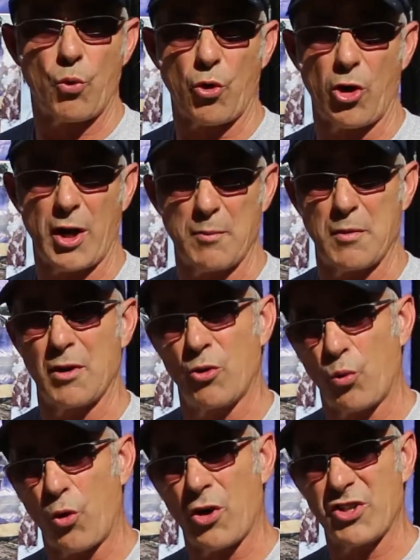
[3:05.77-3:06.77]

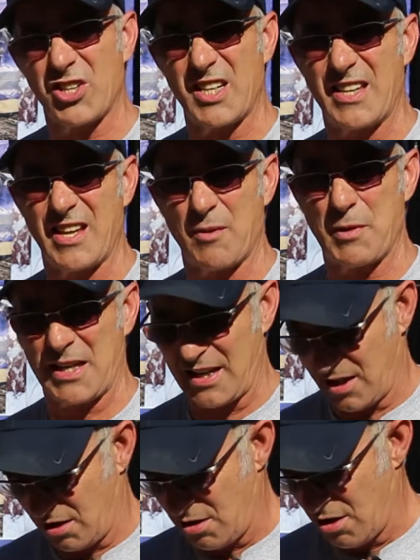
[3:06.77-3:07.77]
warranty them
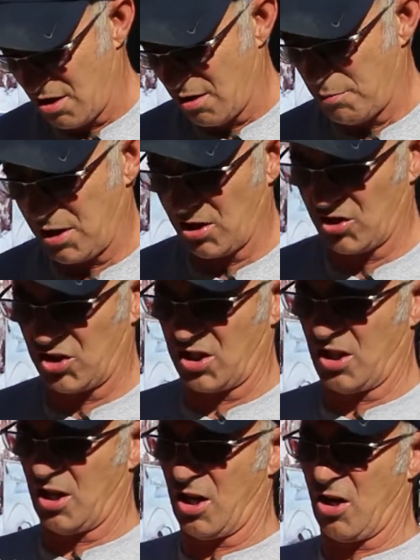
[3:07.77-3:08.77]
again, because
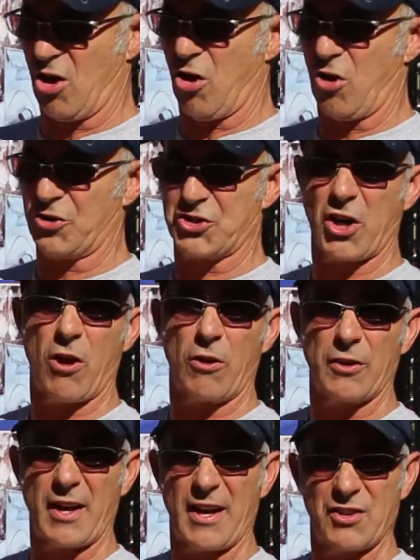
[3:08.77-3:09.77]
all
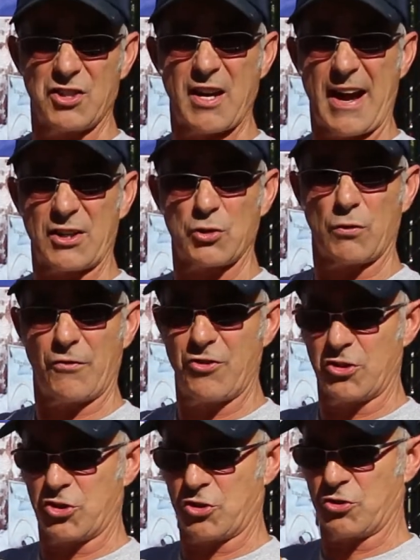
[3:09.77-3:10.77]
salt has natural
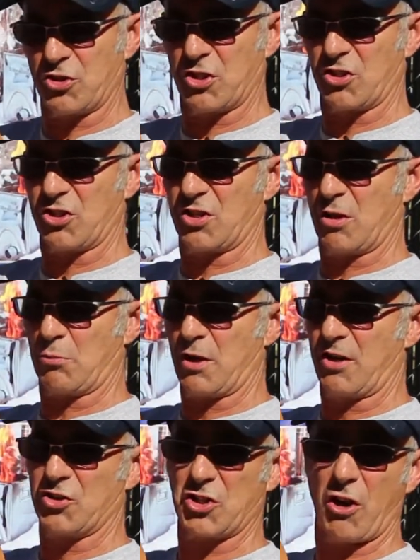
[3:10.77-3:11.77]
fissures. This is
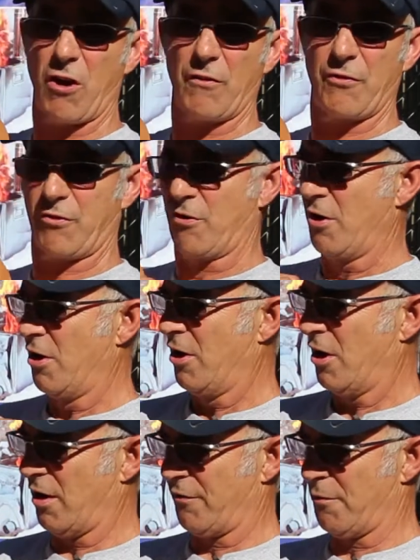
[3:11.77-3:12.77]
Himalayan salt
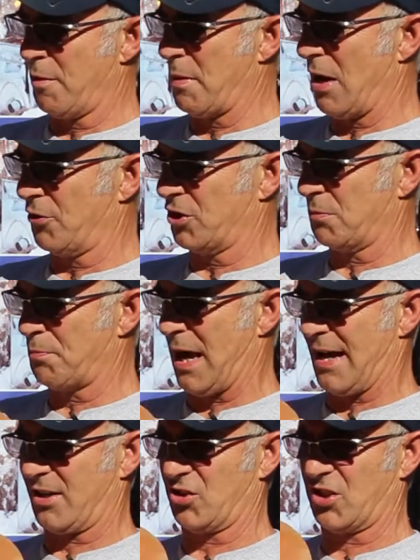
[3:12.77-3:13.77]
from the mountains of
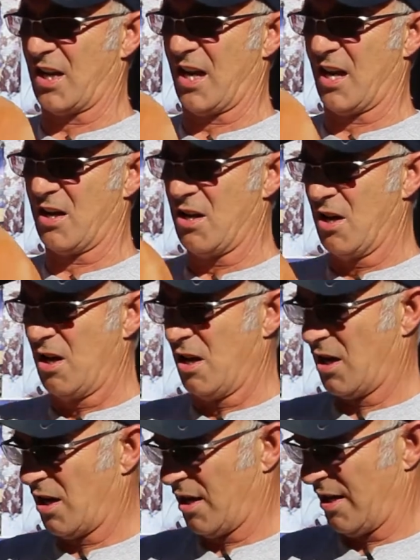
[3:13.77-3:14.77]
Pakistan.
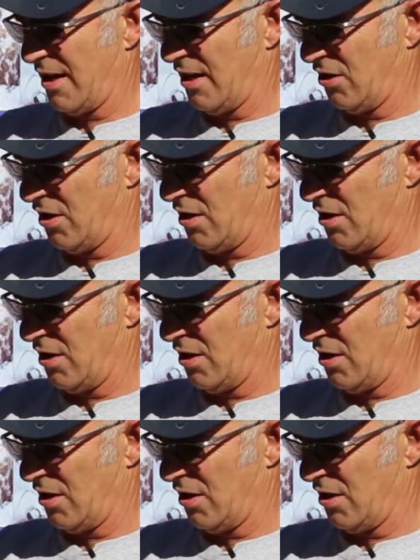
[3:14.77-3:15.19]
It